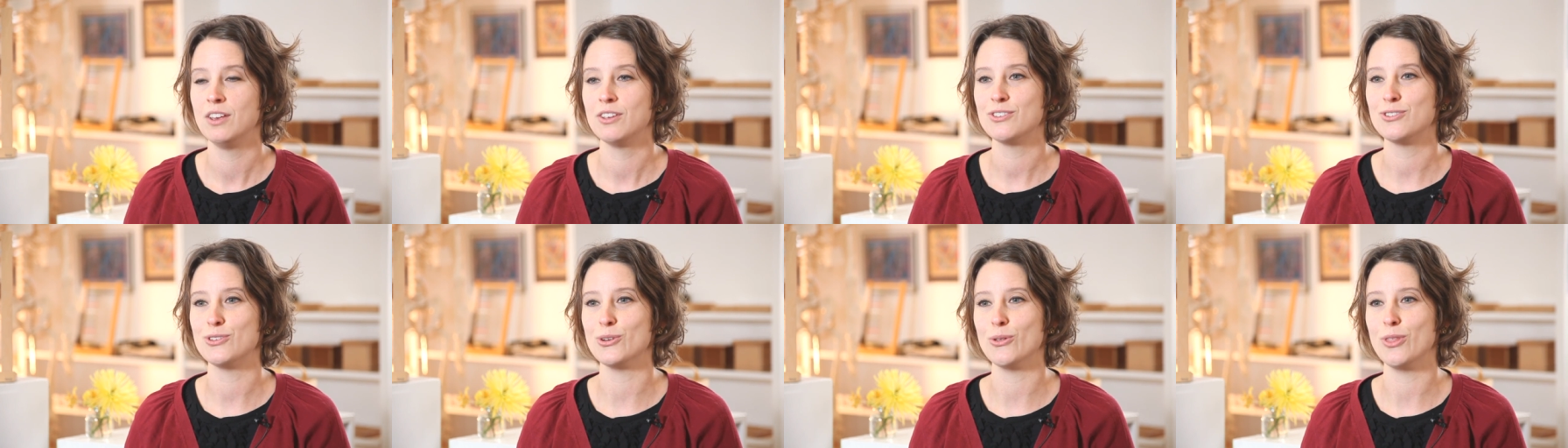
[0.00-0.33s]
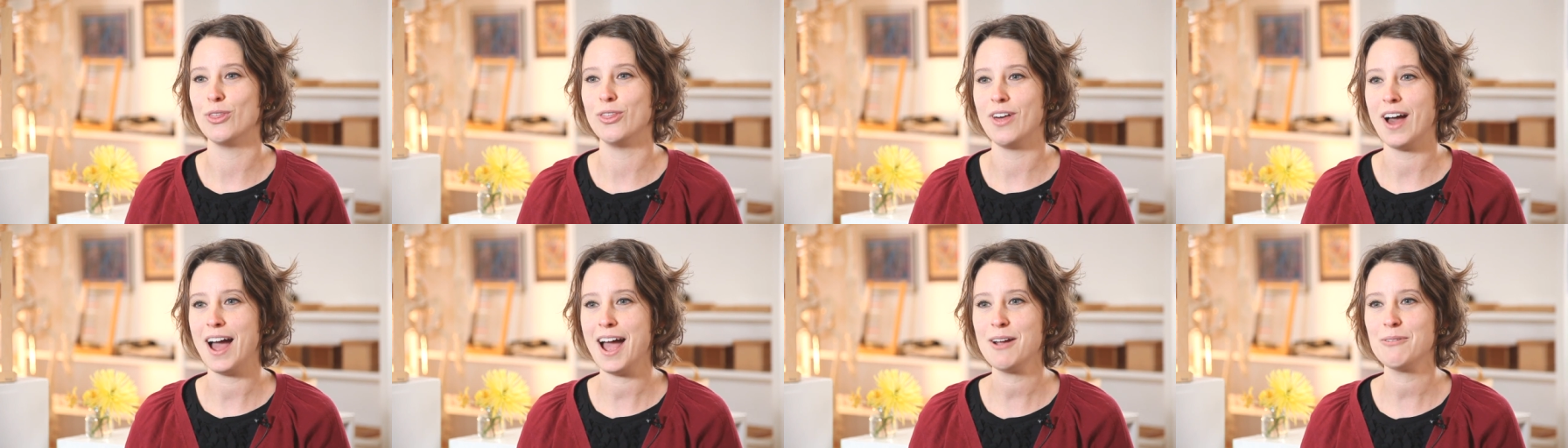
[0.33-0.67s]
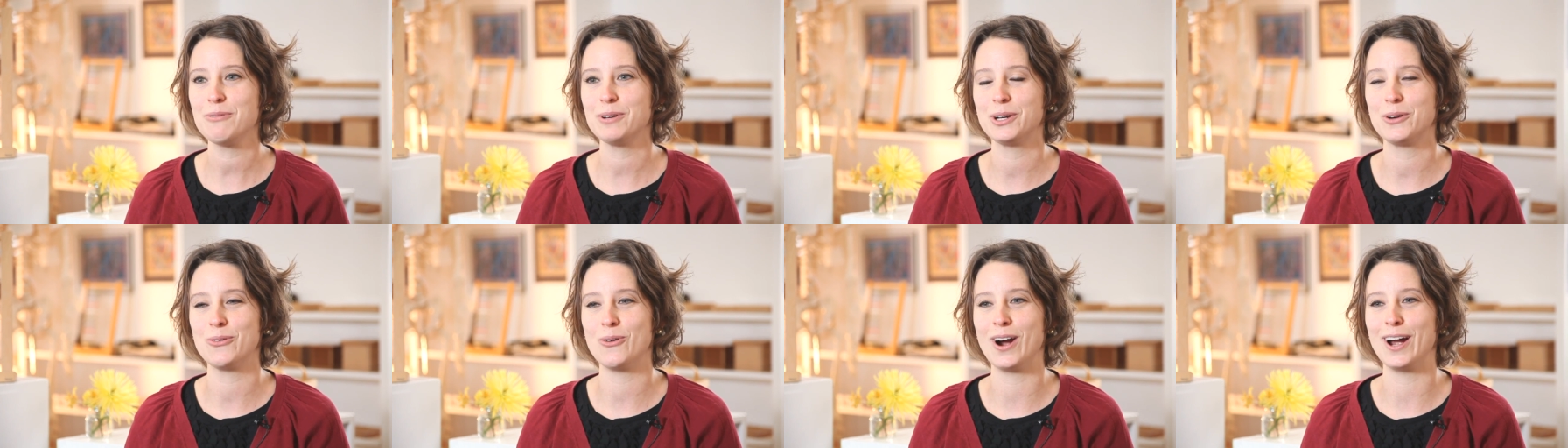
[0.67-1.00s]
So that
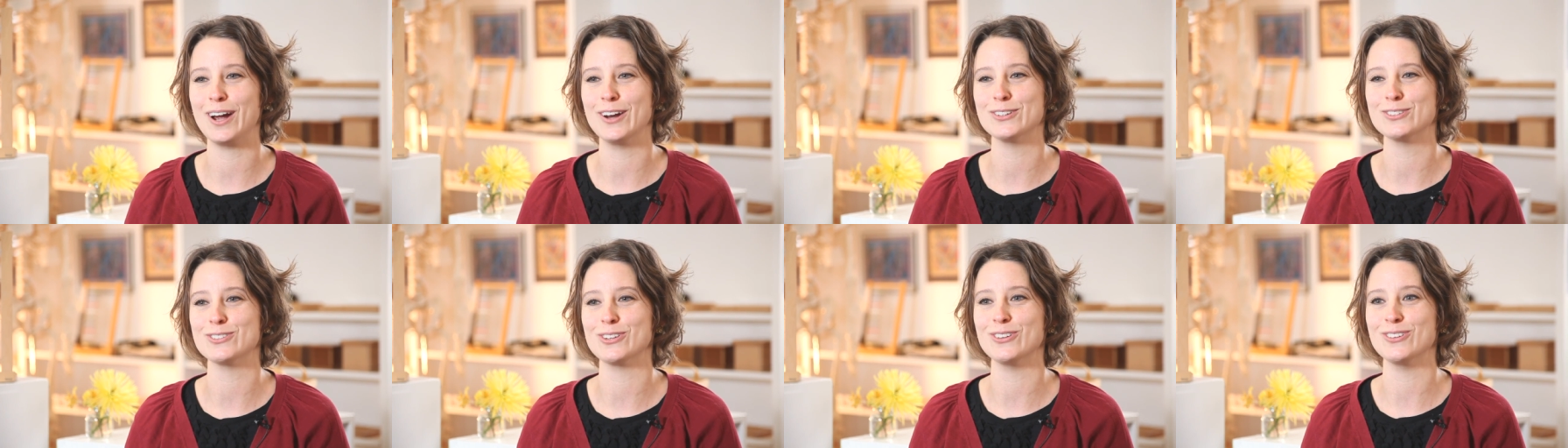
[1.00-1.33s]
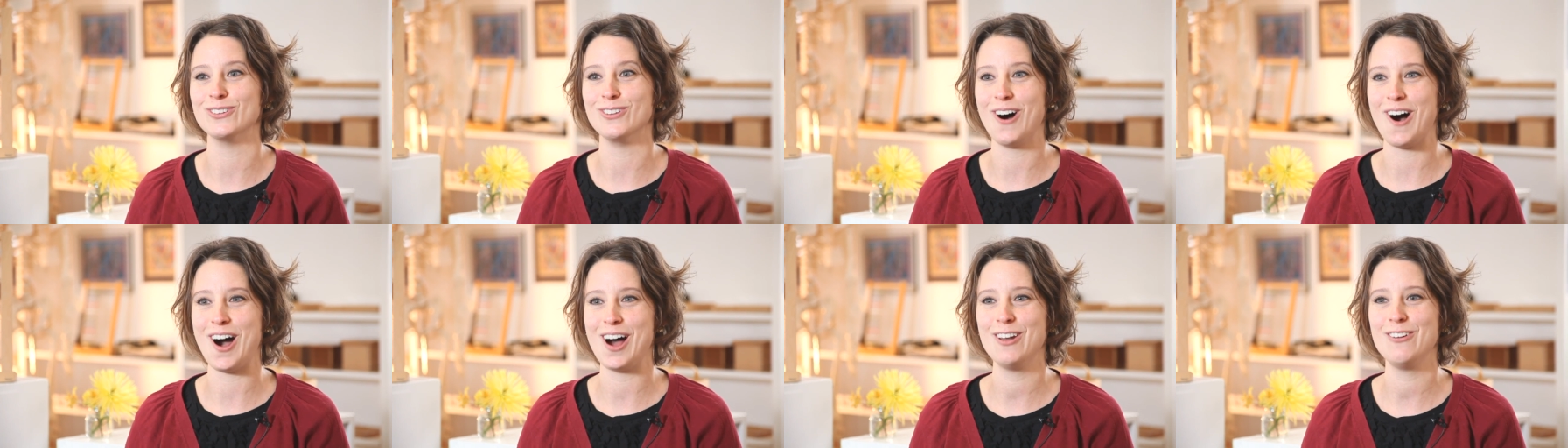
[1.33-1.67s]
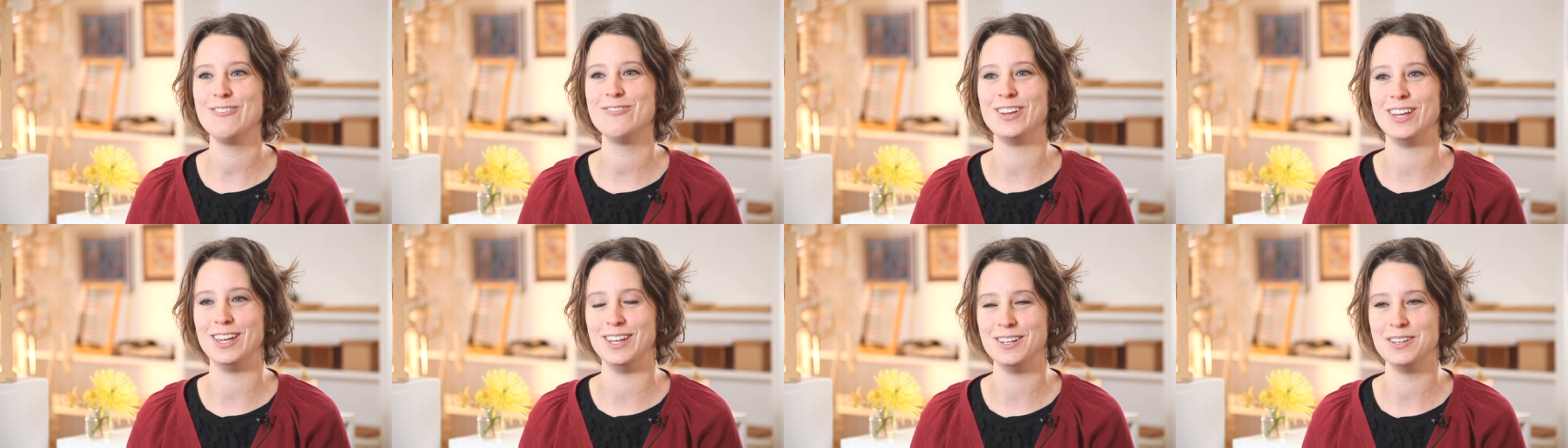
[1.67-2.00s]
requires a lot
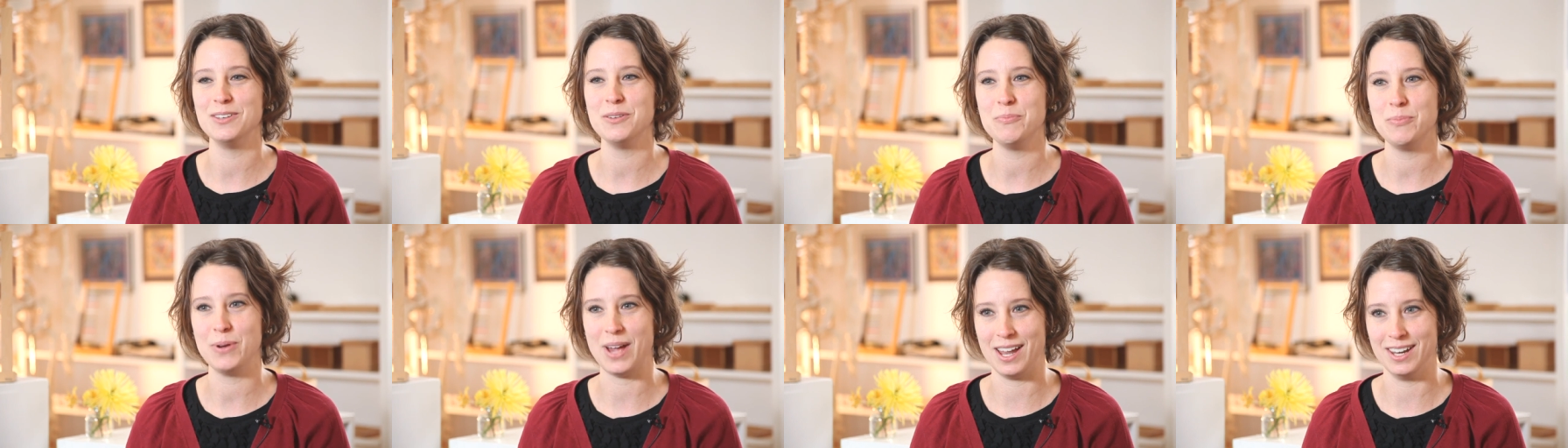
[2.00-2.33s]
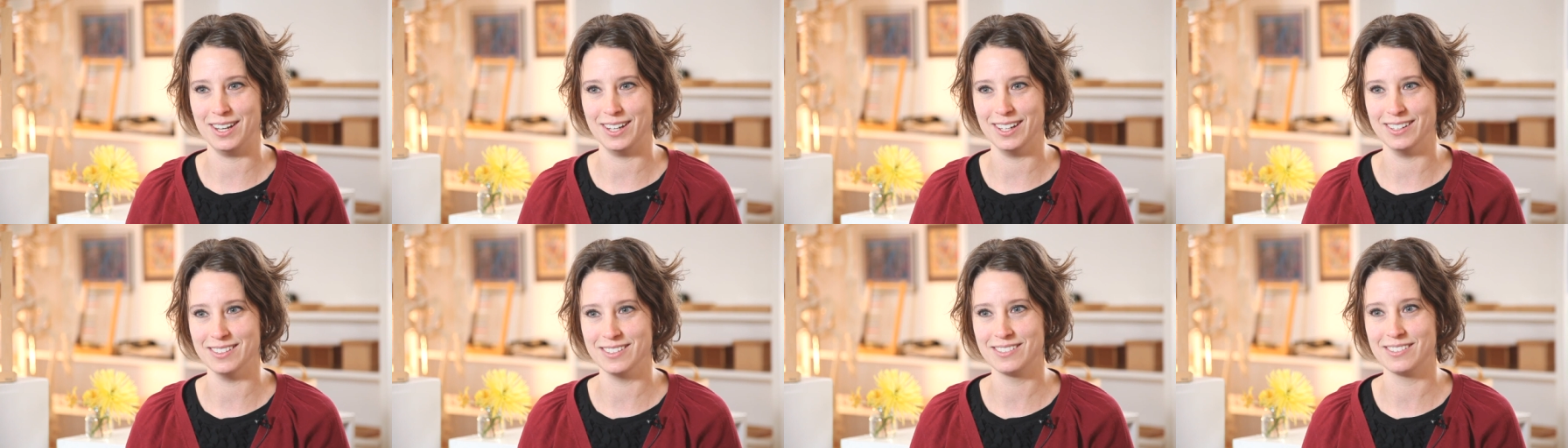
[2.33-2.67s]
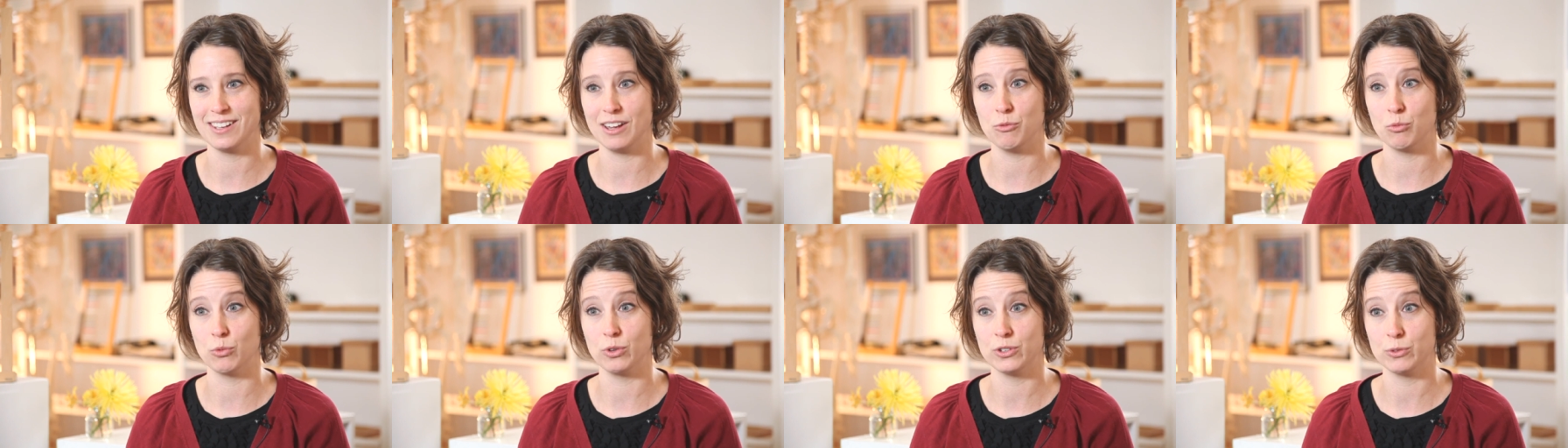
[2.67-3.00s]
of independence
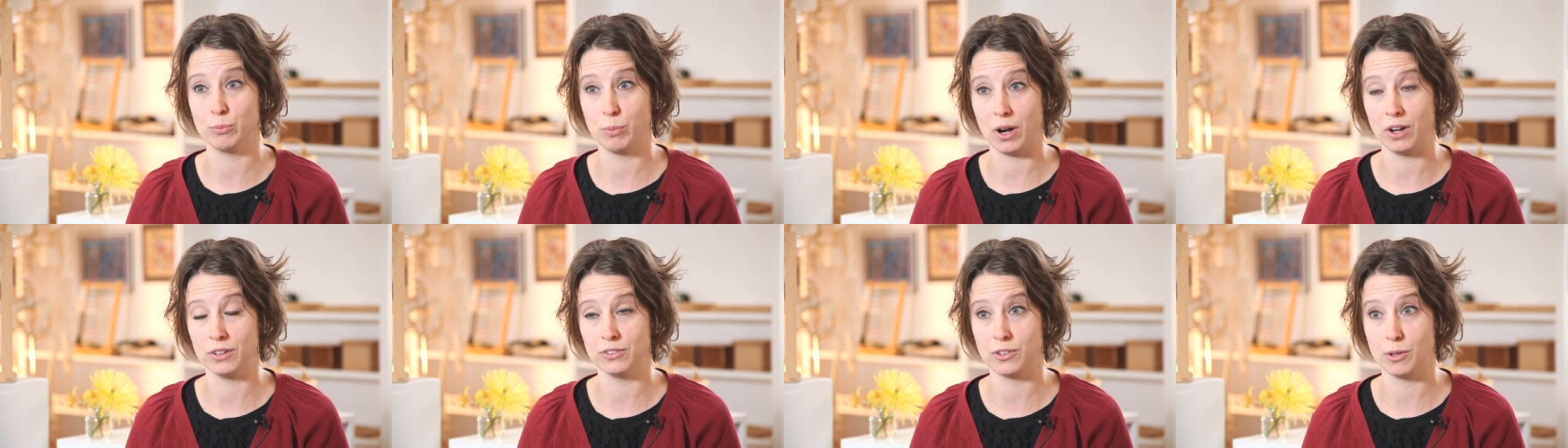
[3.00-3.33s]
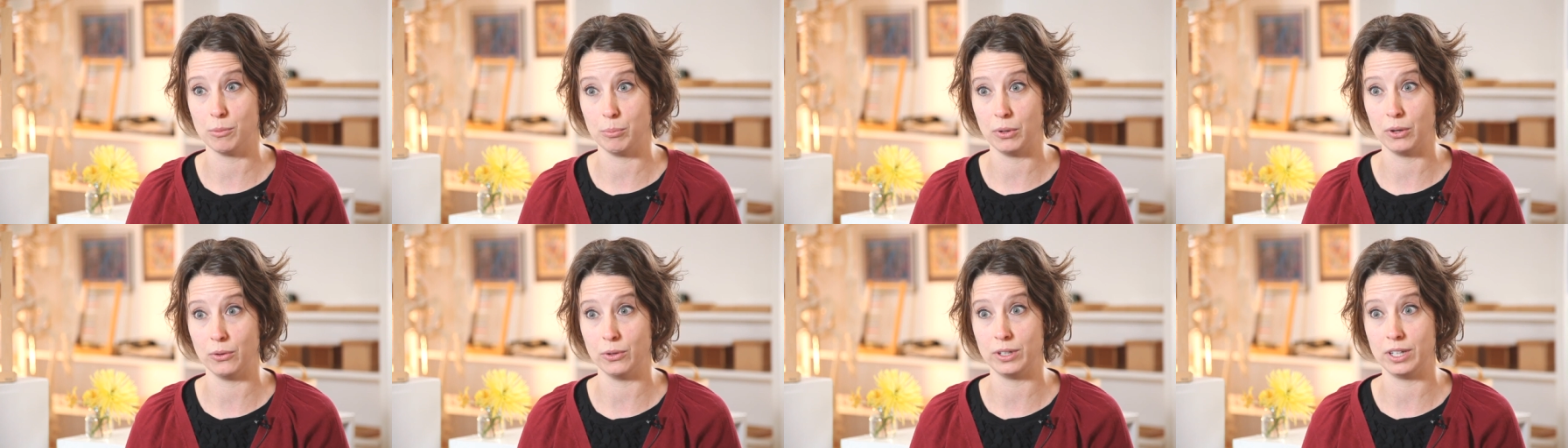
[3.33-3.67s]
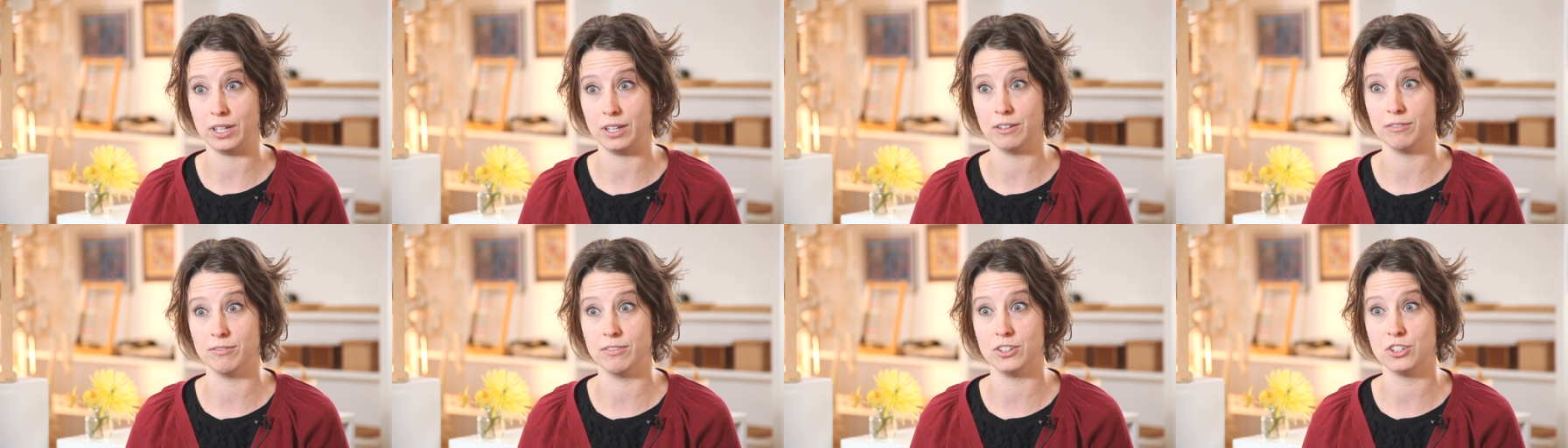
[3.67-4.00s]
and
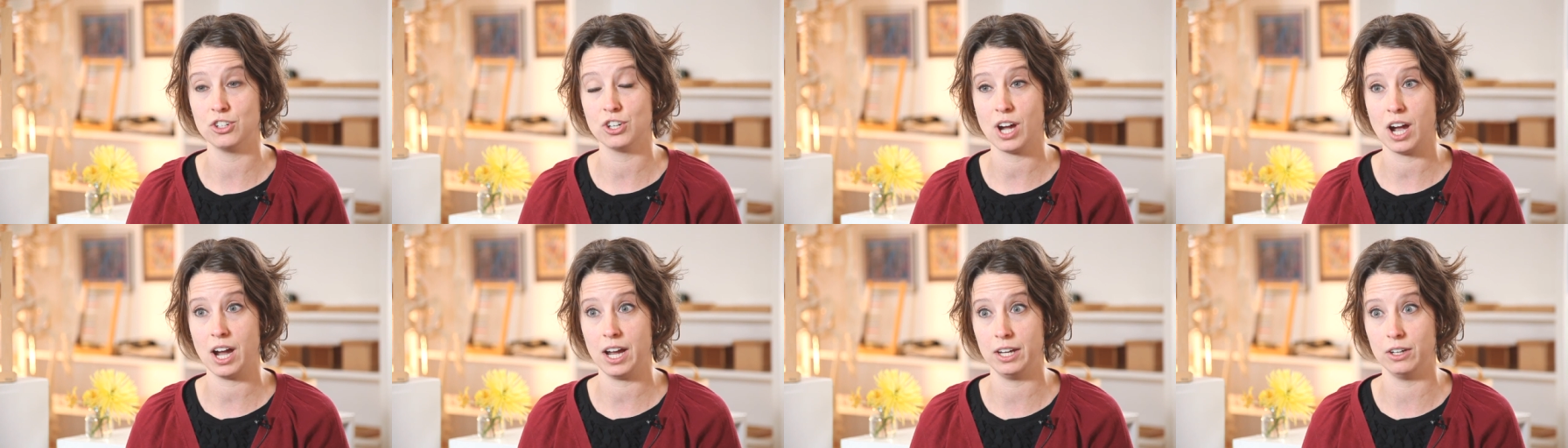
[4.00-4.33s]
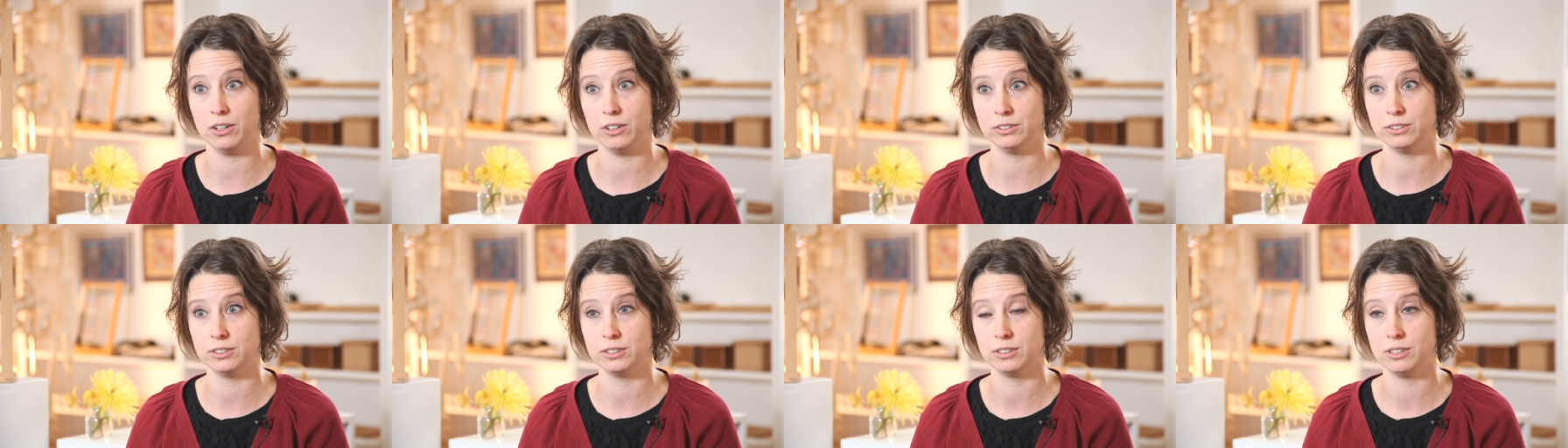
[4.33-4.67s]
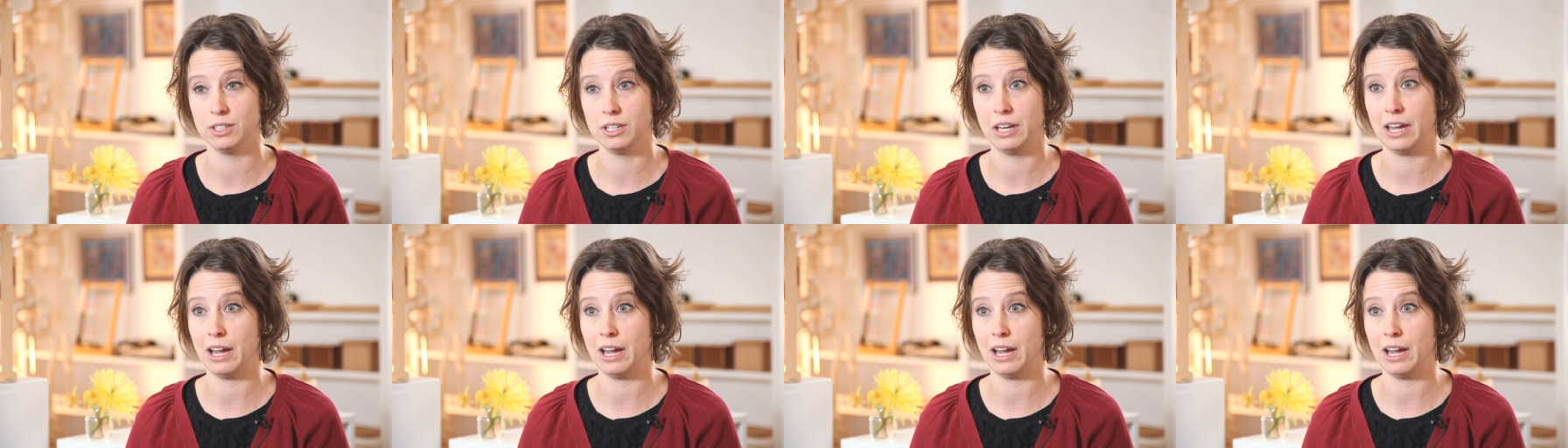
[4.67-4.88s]
responsibility of the child.